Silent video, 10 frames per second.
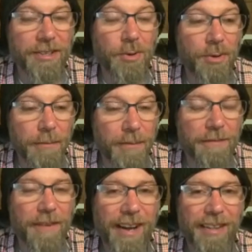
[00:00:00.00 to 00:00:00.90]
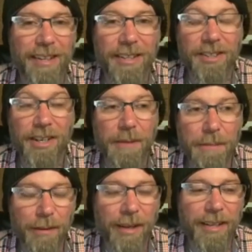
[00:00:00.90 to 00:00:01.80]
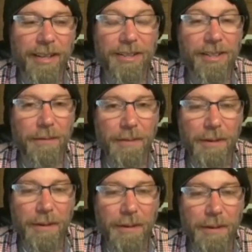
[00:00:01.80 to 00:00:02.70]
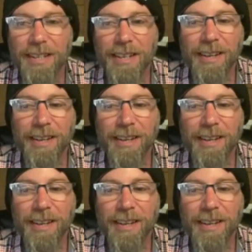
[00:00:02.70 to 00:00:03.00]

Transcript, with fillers: It's going to be violent. It's going to be bloody, and it's going to be messy.